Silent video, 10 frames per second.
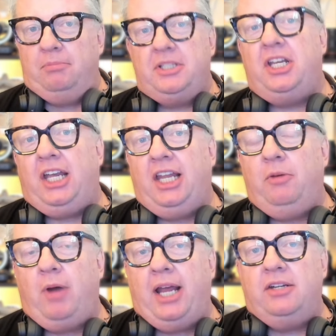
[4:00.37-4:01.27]
particularly
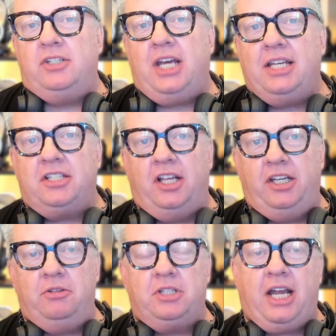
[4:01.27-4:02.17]
when Tesla
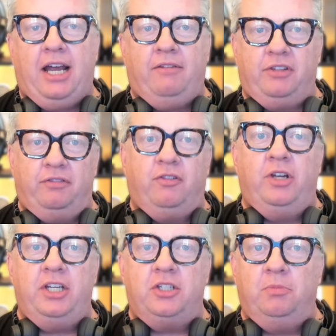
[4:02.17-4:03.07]
used to have the
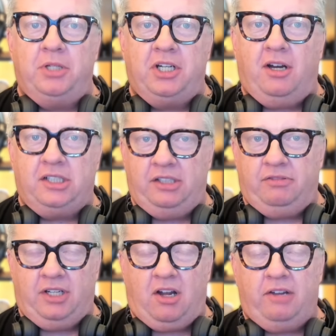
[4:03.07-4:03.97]
free supercharging
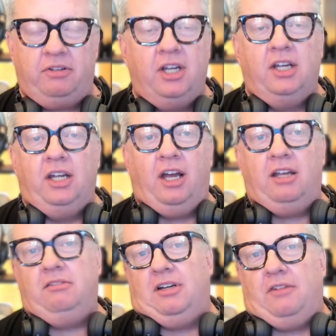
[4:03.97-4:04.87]
for life.
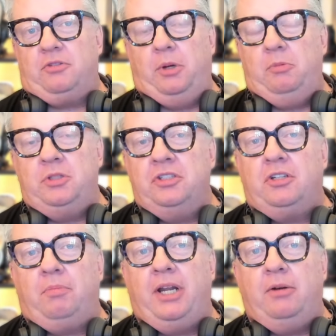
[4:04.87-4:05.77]
After all, it wouldn't
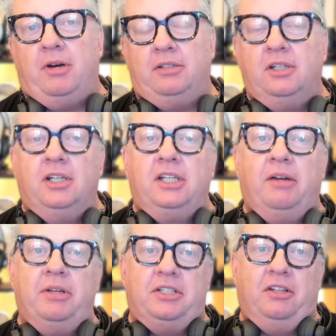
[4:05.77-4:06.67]
stop anyone
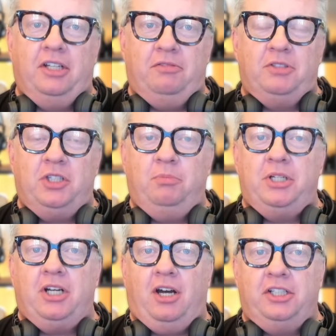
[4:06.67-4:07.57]
going to the
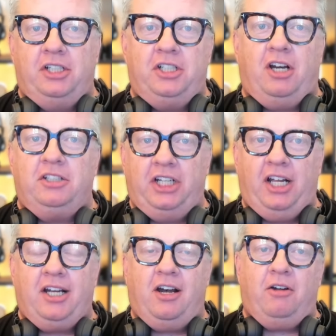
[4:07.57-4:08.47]
supercharger, charging their
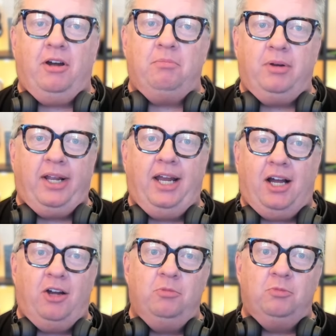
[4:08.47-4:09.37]
car up, bringing it
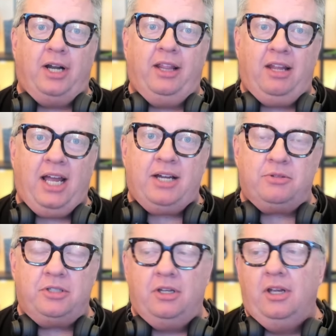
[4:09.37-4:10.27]
home, running the
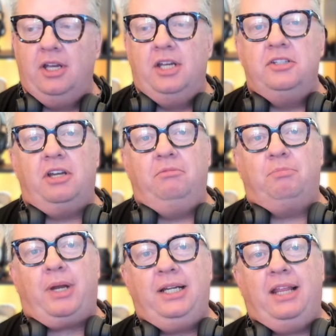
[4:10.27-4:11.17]
house. So
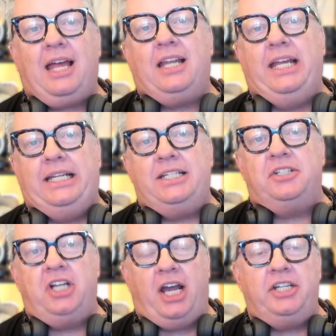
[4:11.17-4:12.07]
plainly that needed to
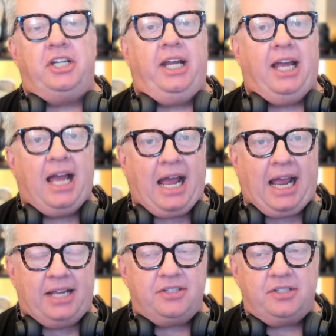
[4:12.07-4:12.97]
change, and it
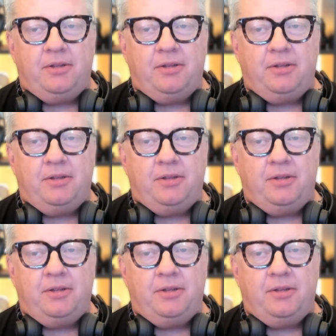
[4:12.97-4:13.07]
has.